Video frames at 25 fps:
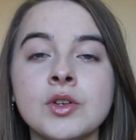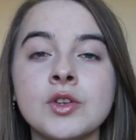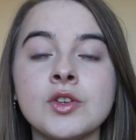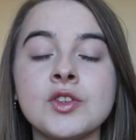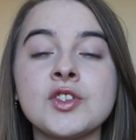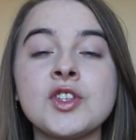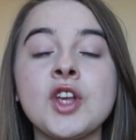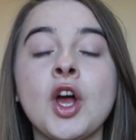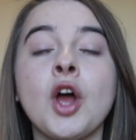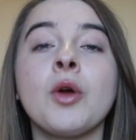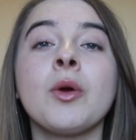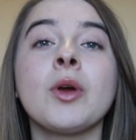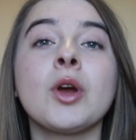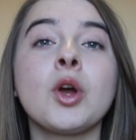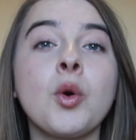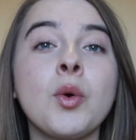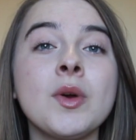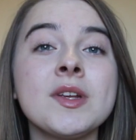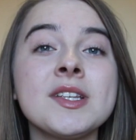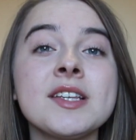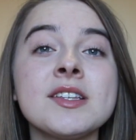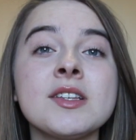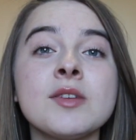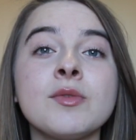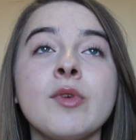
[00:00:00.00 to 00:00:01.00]
So
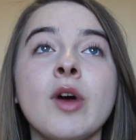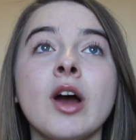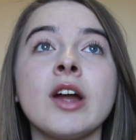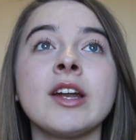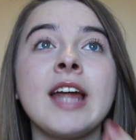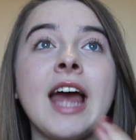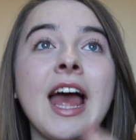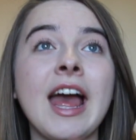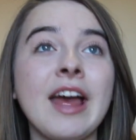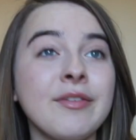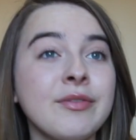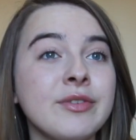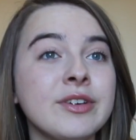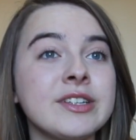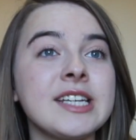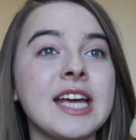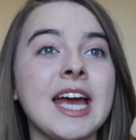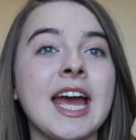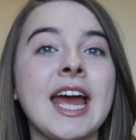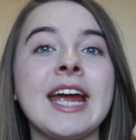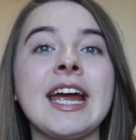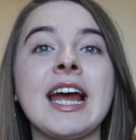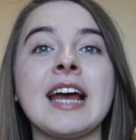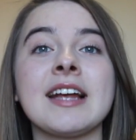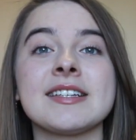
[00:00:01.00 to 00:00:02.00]
quizzes are run every
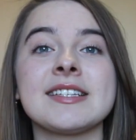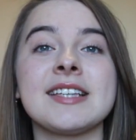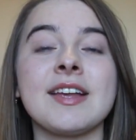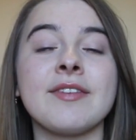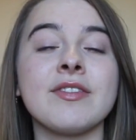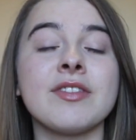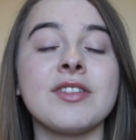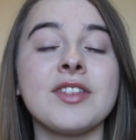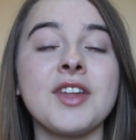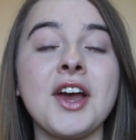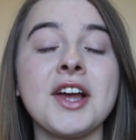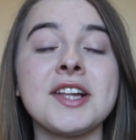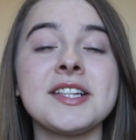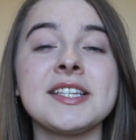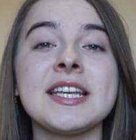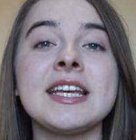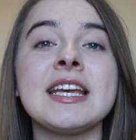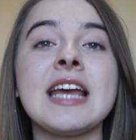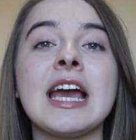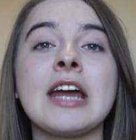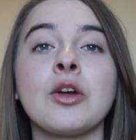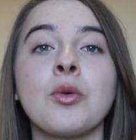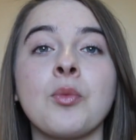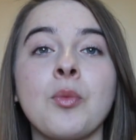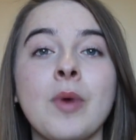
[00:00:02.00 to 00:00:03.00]
day at
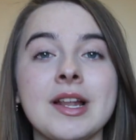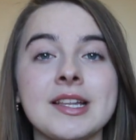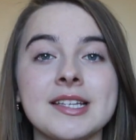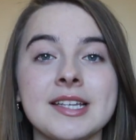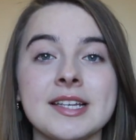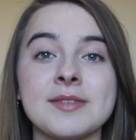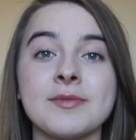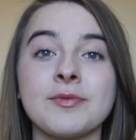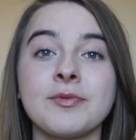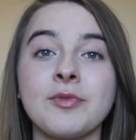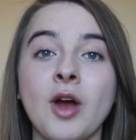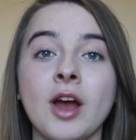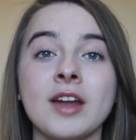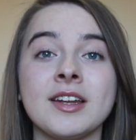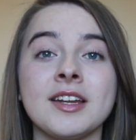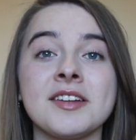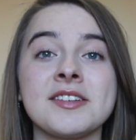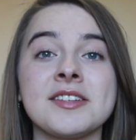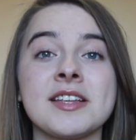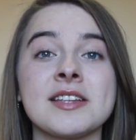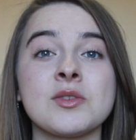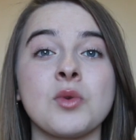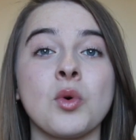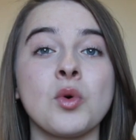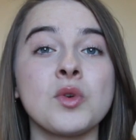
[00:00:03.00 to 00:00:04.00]
7:30, and on Wednesdays and
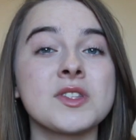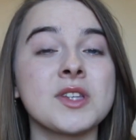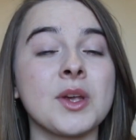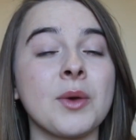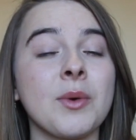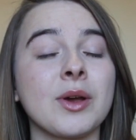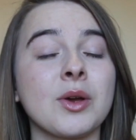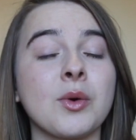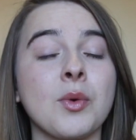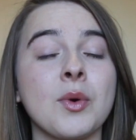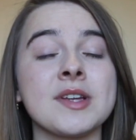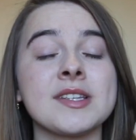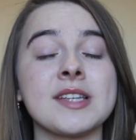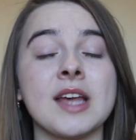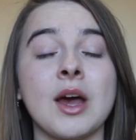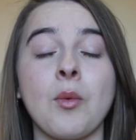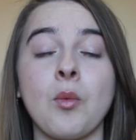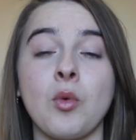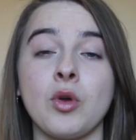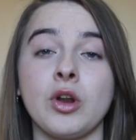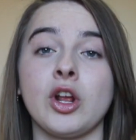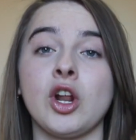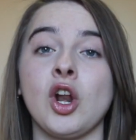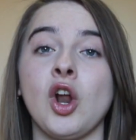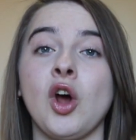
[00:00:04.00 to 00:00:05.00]
Fridays there's also a quiz at
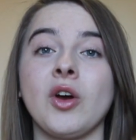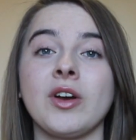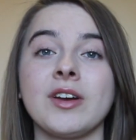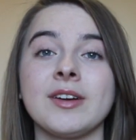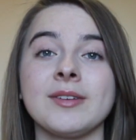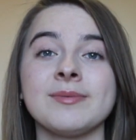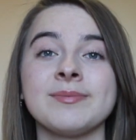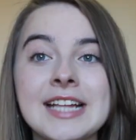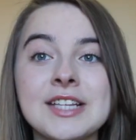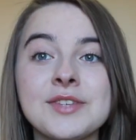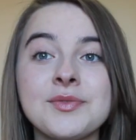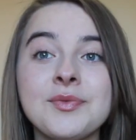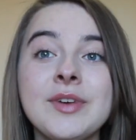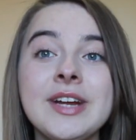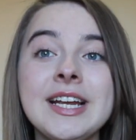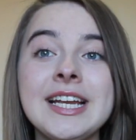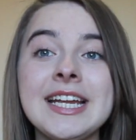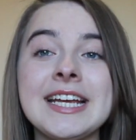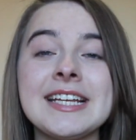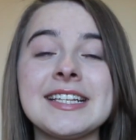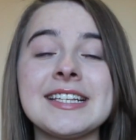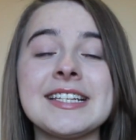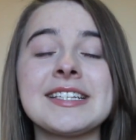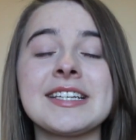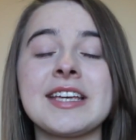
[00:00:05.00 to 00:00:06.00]
1 o'clock. It's really
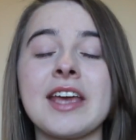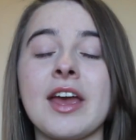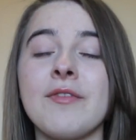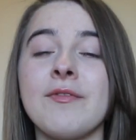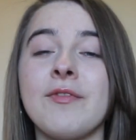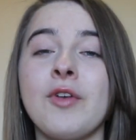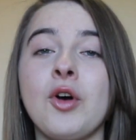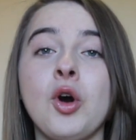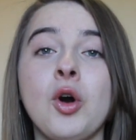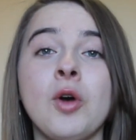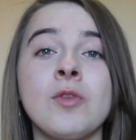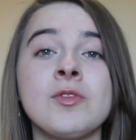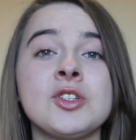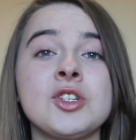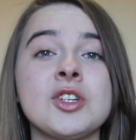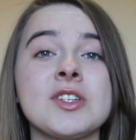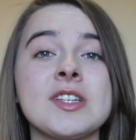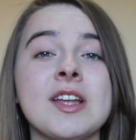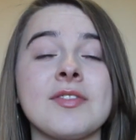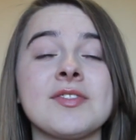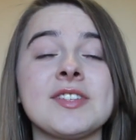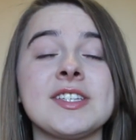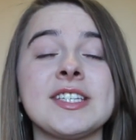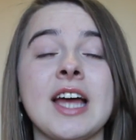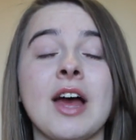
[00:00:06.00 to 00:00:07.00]
easy to get involved, you just
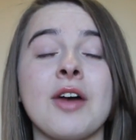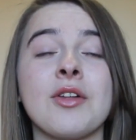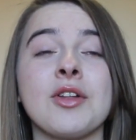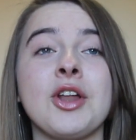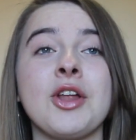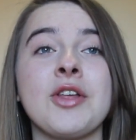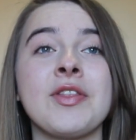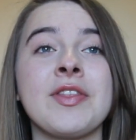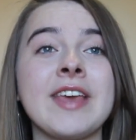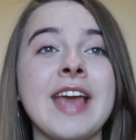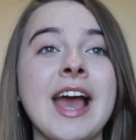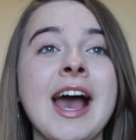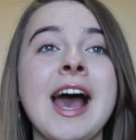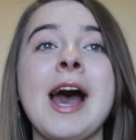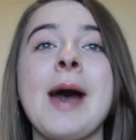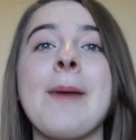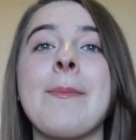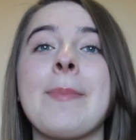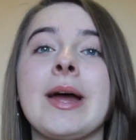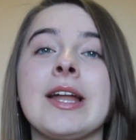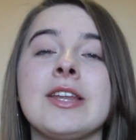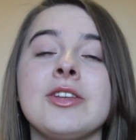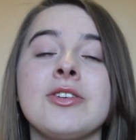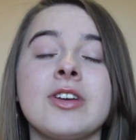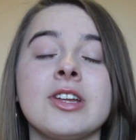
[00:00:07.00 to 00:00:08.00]
have to download the
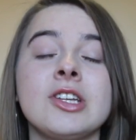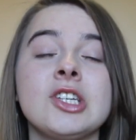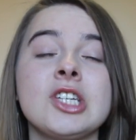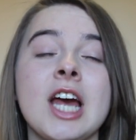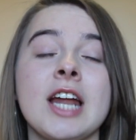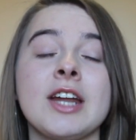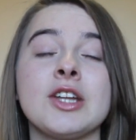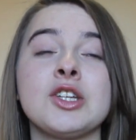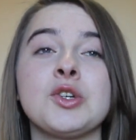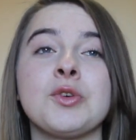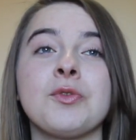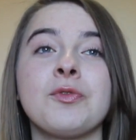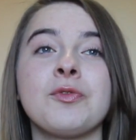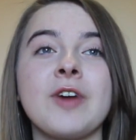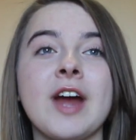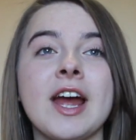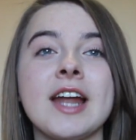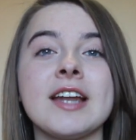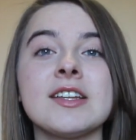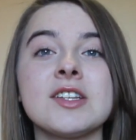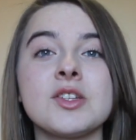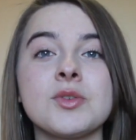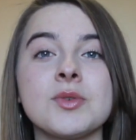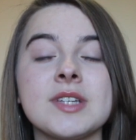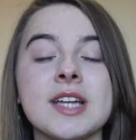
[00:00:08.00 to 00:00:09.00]
app and you can challenge your
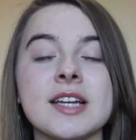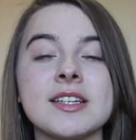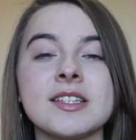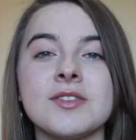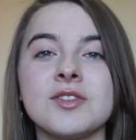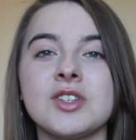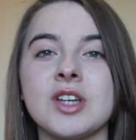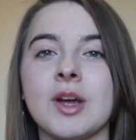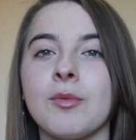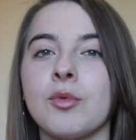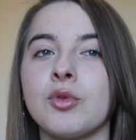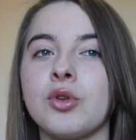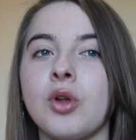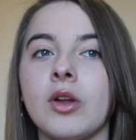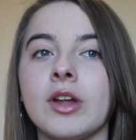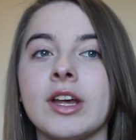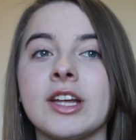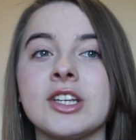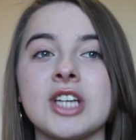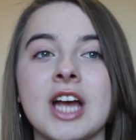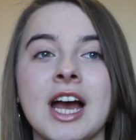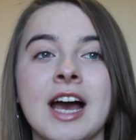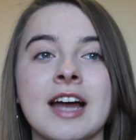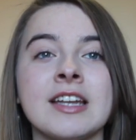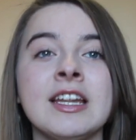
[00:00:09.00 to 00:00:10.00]
friends to a test of general
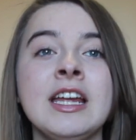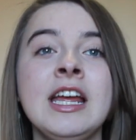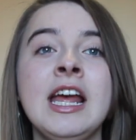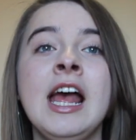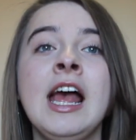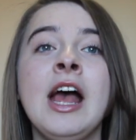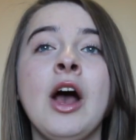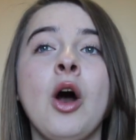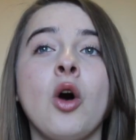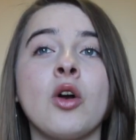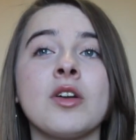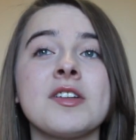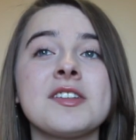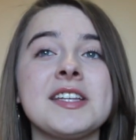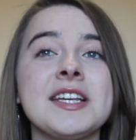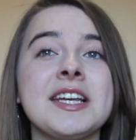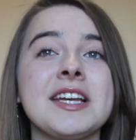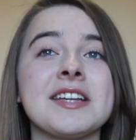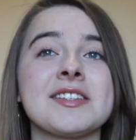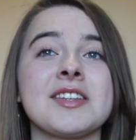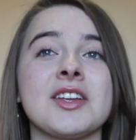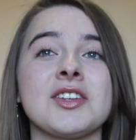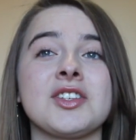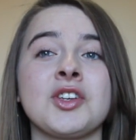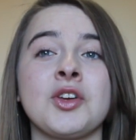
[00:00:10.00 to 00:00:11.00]
knowledge, and honestly
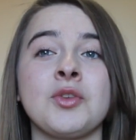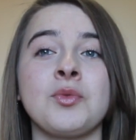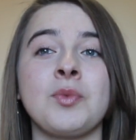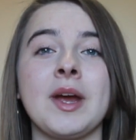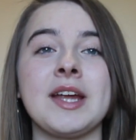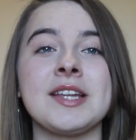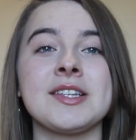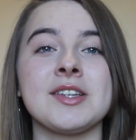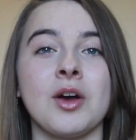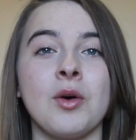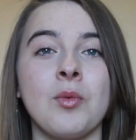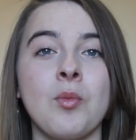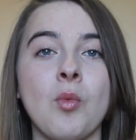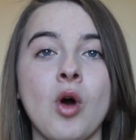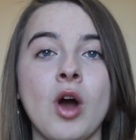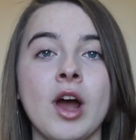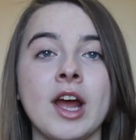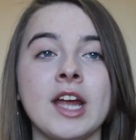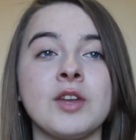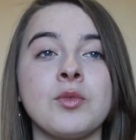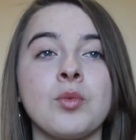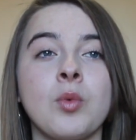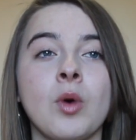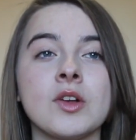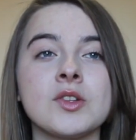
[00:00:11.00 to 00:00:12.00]
it's such a good way to
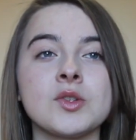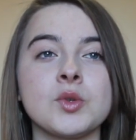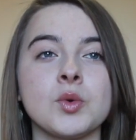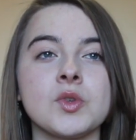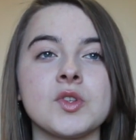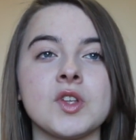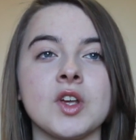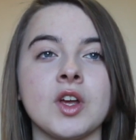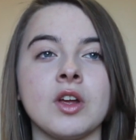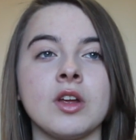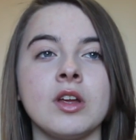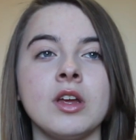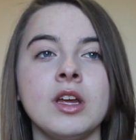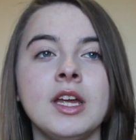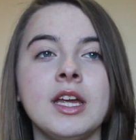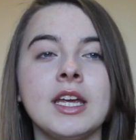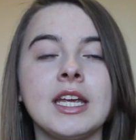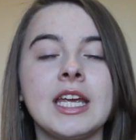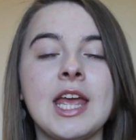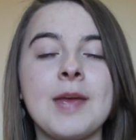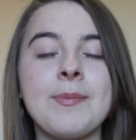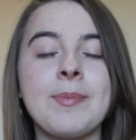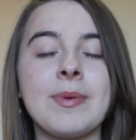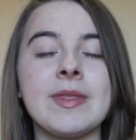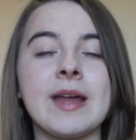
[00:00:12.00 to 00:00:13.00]
unwind whilst also
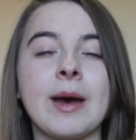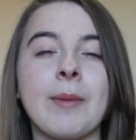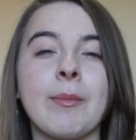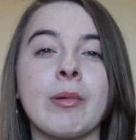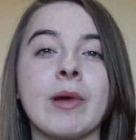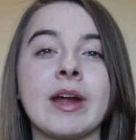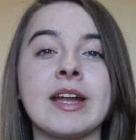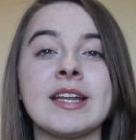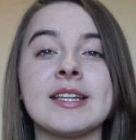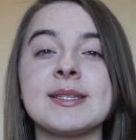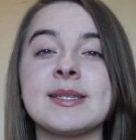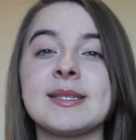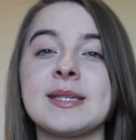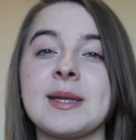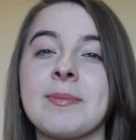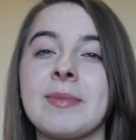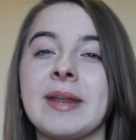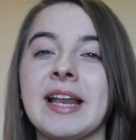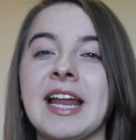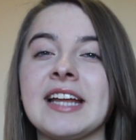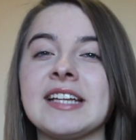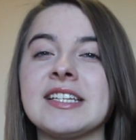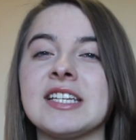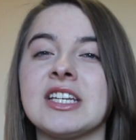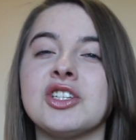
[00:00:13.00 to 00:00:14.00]
keeping that brain
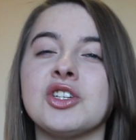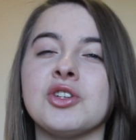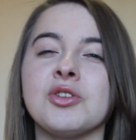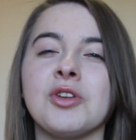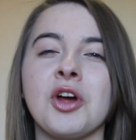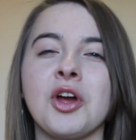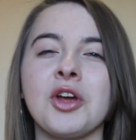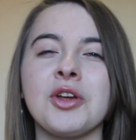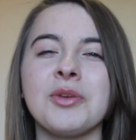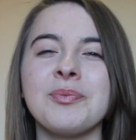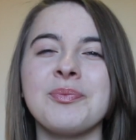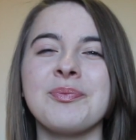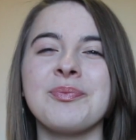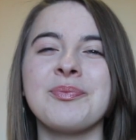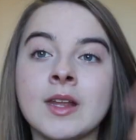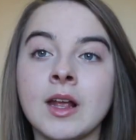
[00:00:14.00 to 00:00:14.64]
stimulated, you know.